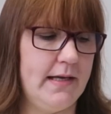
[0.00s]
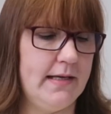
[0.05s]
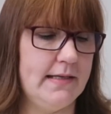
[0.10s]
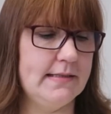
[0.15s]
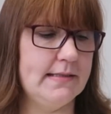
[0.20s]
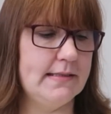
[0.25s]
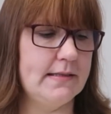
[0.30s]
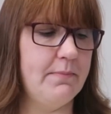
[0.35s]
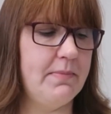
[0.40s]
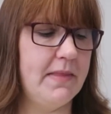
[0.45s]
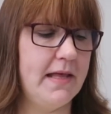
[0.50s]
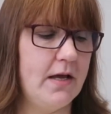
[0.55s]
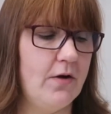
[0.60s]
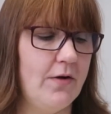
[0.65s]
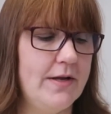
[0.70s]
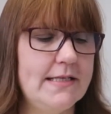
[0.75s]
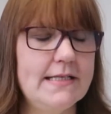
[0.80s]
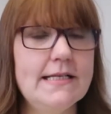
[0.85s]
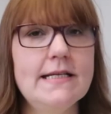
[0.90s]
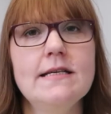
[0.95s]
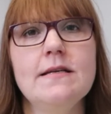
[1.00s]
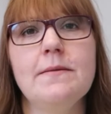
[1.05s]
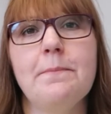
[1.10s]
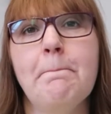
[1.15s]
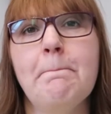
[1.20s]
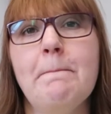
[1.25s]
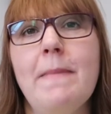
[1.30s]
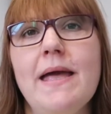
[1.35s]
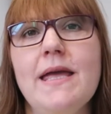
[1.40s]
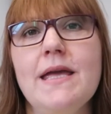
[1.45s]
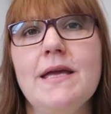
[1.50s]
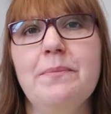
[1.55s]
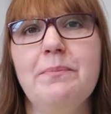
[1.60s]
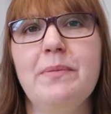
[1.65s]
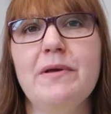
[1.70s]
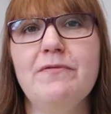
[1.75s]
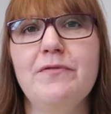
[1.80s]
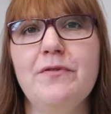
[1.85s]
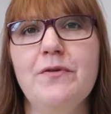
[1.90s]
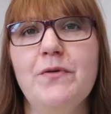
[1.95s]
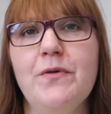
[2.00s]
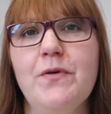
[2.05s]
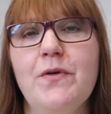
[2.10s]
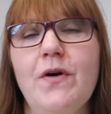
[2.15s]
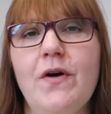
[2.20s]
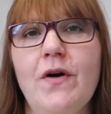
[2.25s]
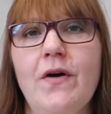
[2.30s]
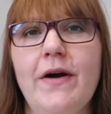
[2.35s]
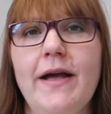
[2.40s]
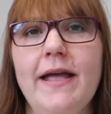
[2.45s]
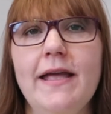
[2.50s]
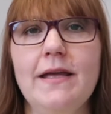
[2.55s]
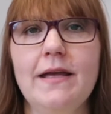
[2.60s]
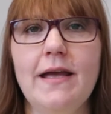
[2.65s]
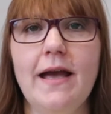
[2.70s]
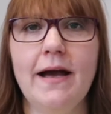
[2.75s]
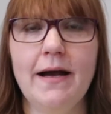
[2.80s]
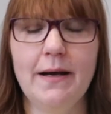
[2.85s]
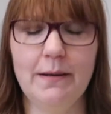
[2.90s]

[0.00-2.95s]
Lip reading: is something I did make before I